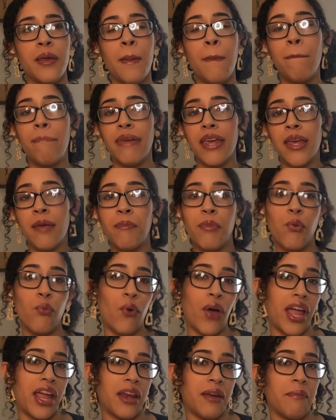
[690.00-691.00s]

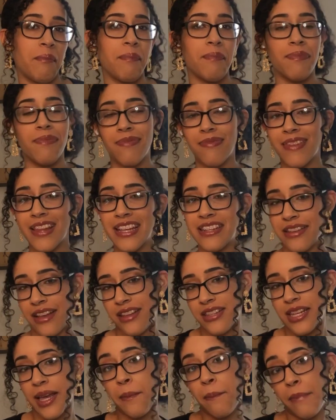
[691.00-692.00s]
Bibwin. It sounds
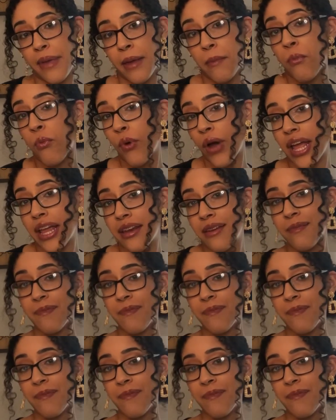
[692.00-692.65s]
like Bibwin.